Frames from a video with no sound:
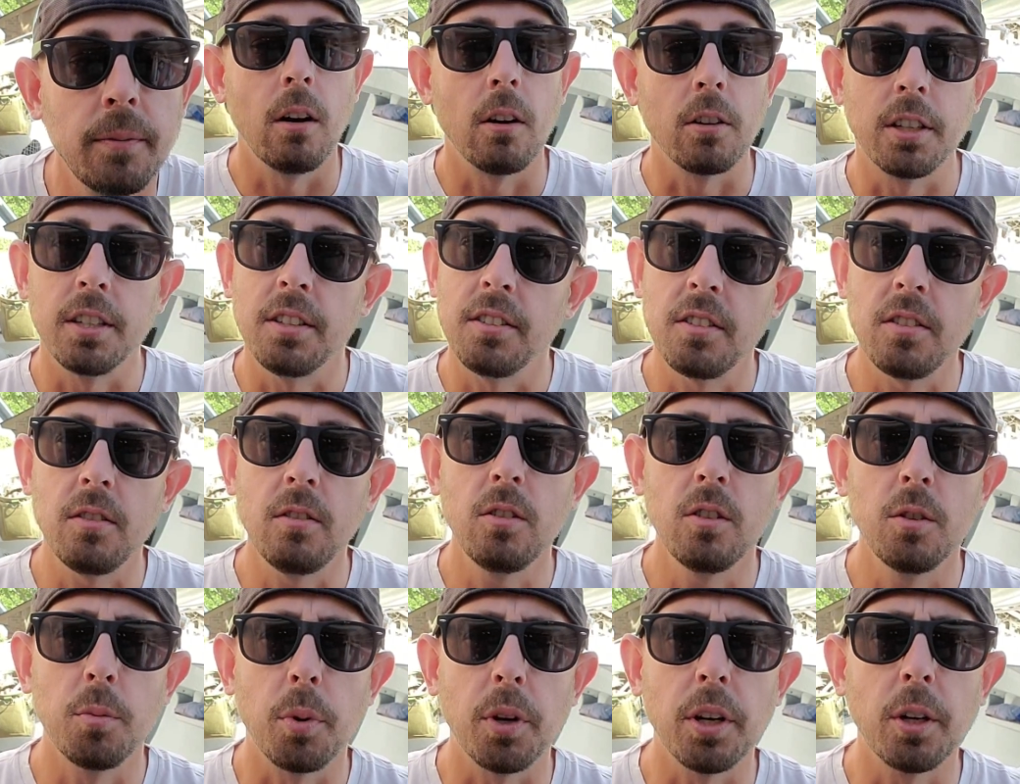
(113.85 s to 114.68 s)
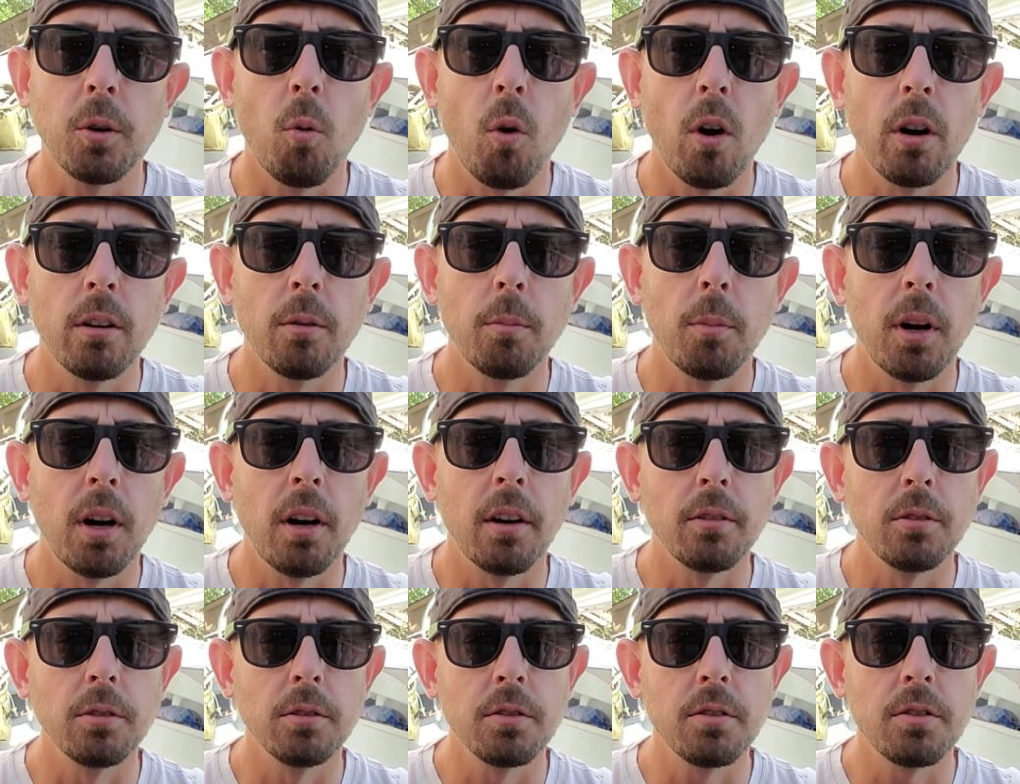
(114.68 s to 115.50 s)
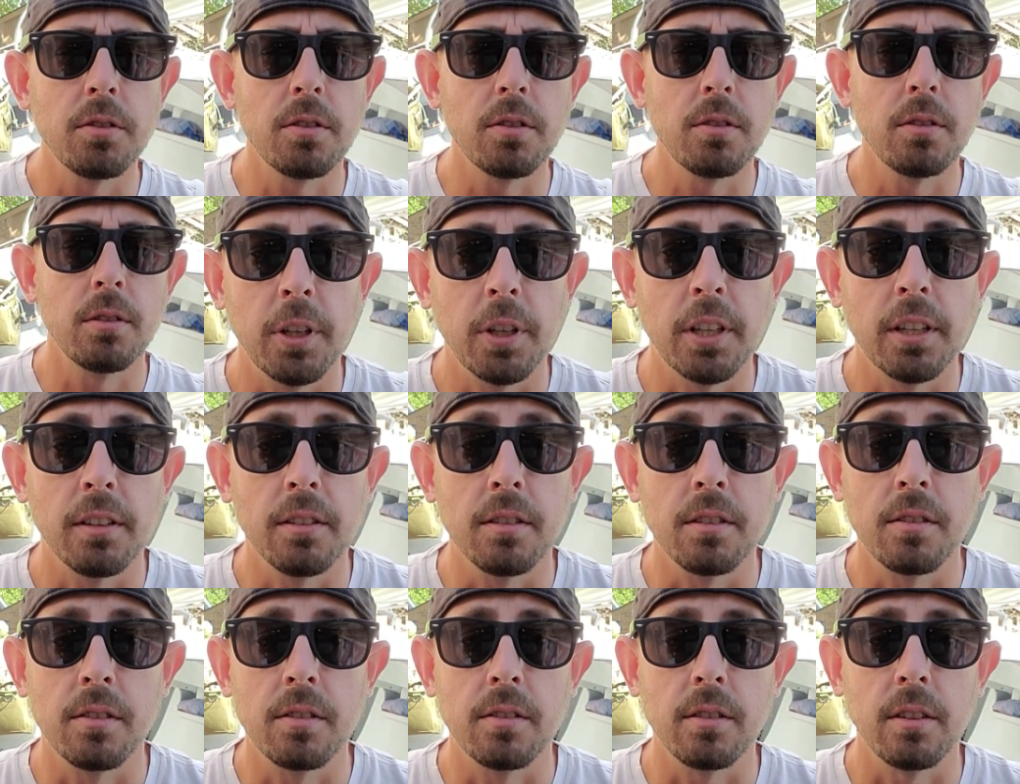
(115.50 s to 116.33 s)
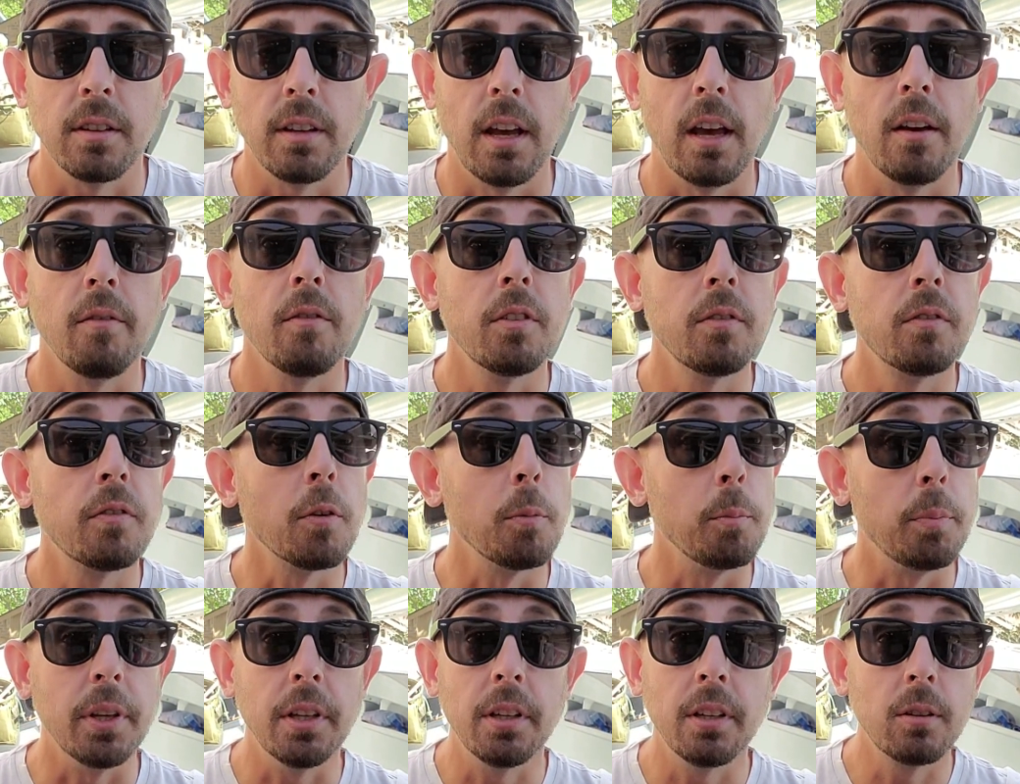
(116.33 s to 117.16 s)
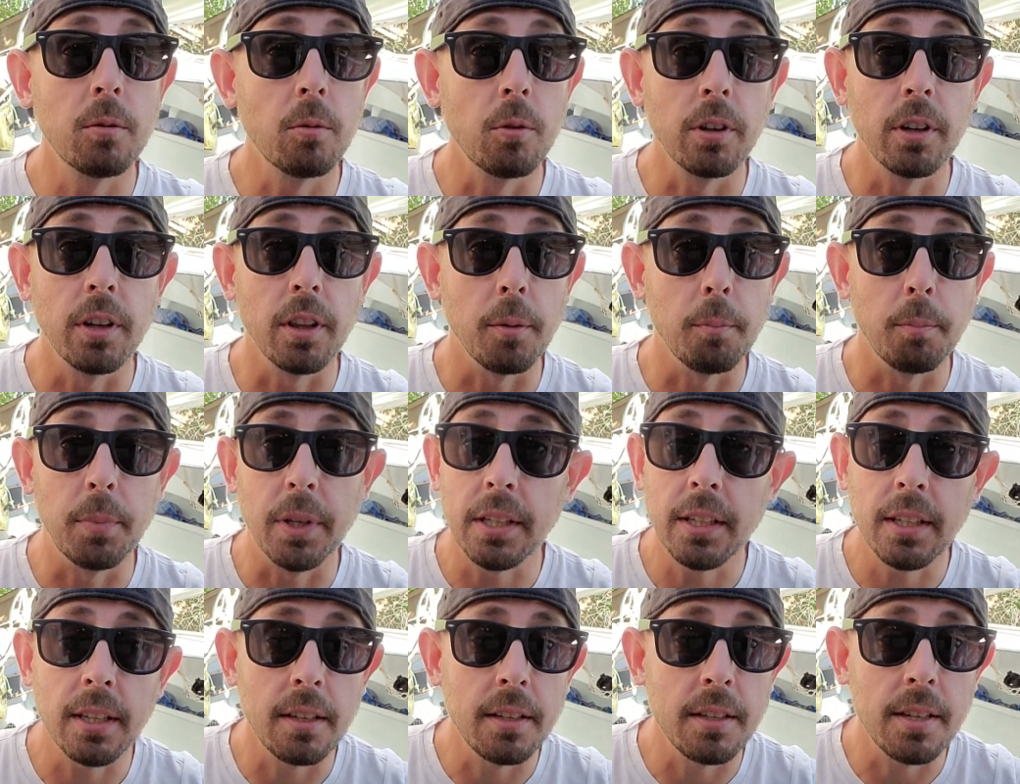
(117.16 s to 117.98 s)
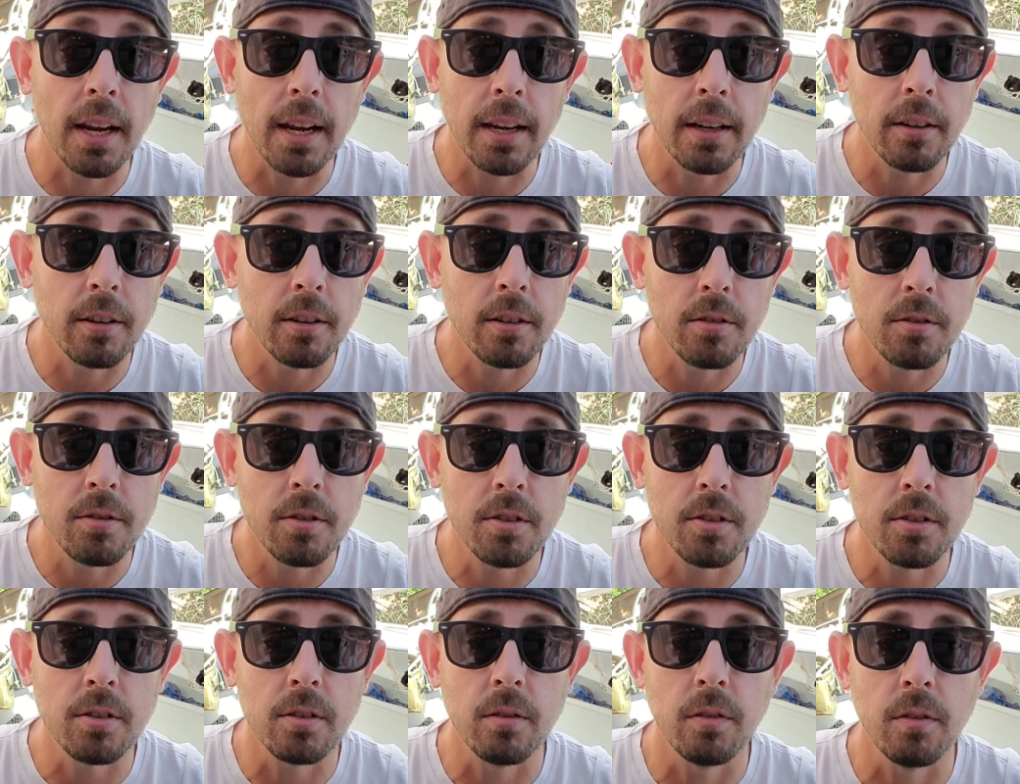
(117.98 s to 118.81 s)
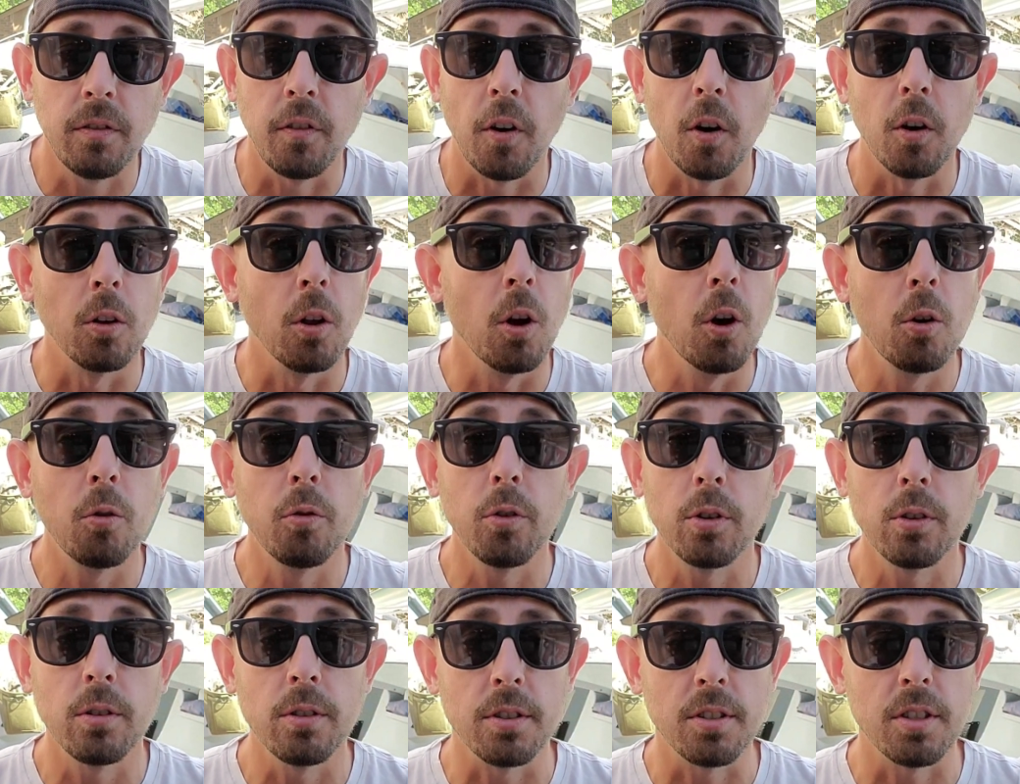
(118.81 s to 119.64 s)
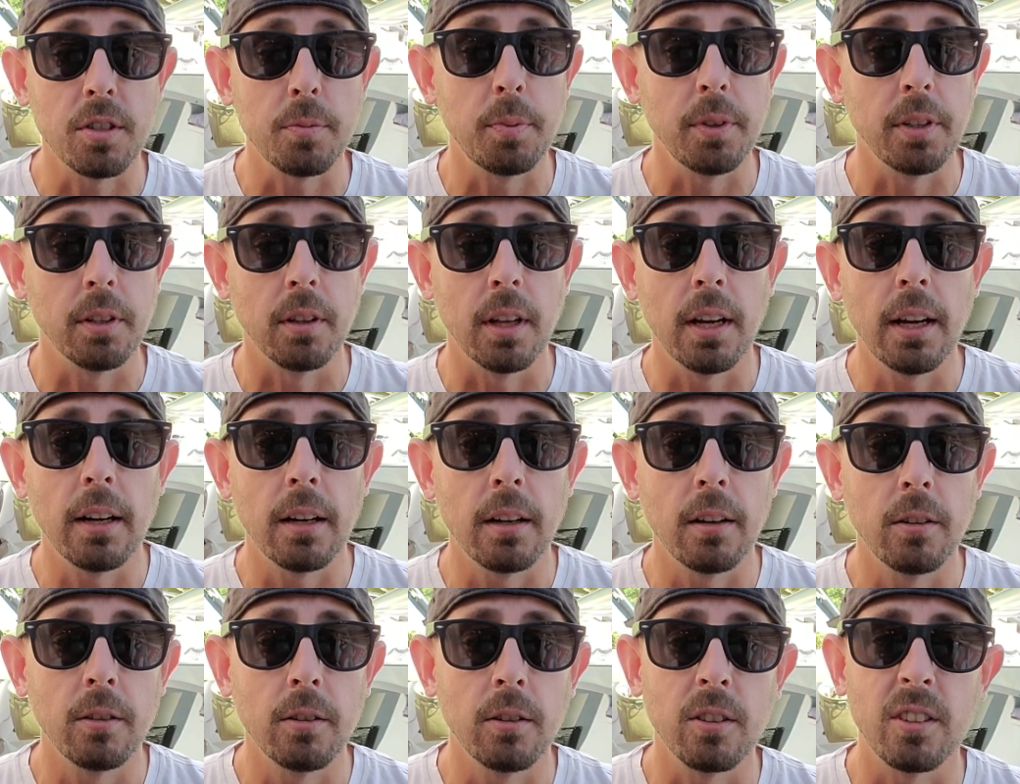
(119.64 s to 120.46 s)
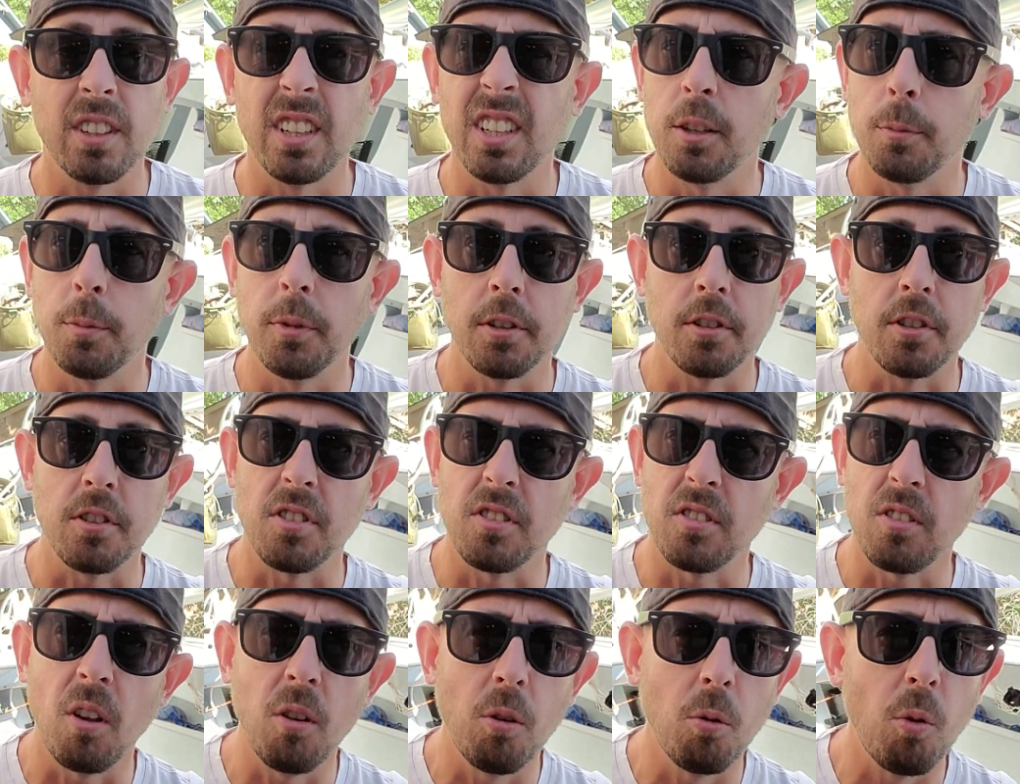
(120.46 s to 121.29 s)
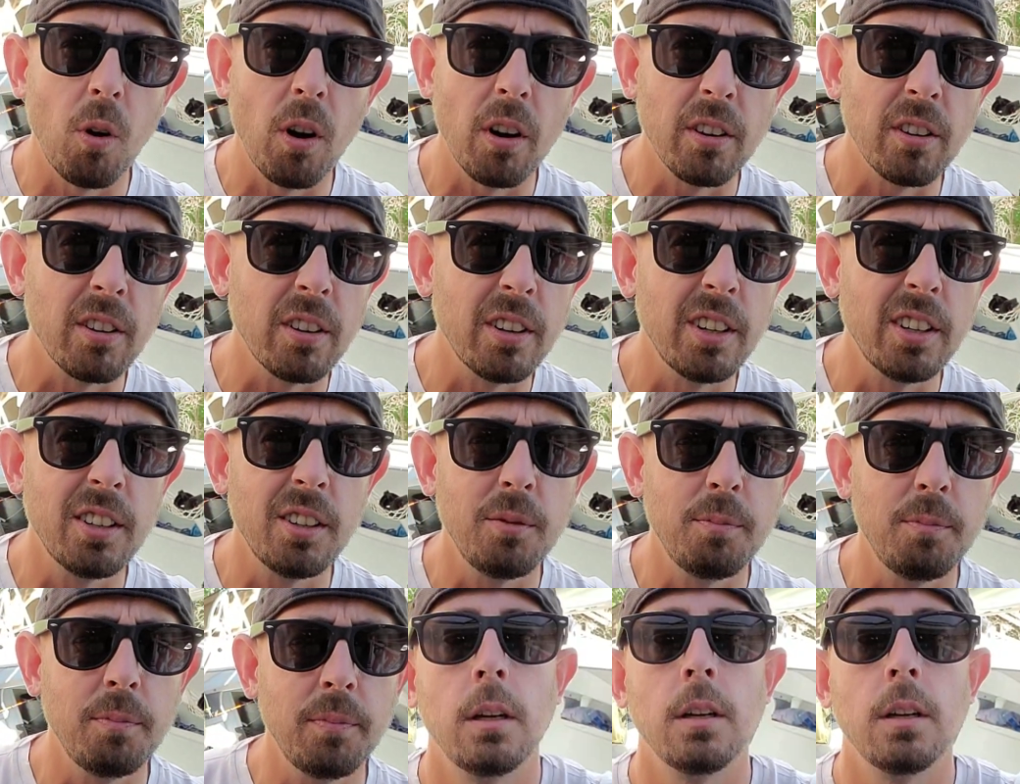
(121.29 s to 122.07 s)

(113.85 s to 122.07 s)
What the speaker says: I'll continue to bring water bottles because heaven forbid one of the big containers fall over and spill out or get a bunch of salt water in them.